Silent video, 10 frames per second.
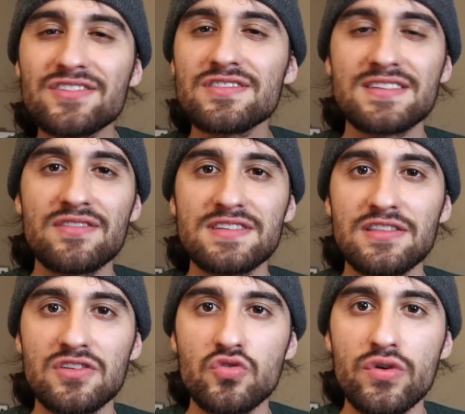just sounds
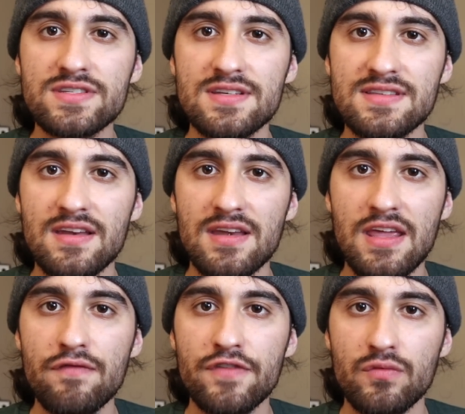like the noises that an
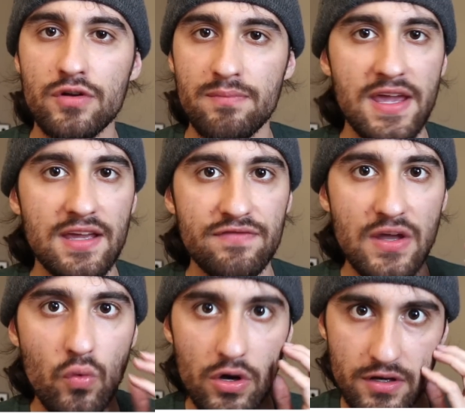infant would make if
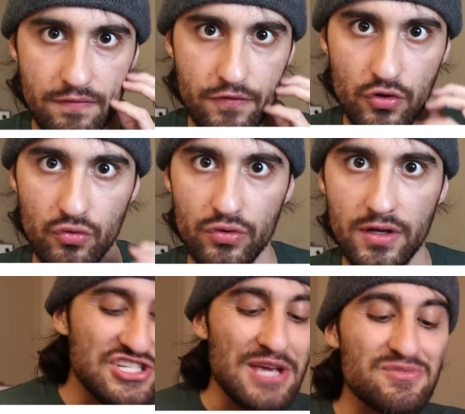they wanted food. Tim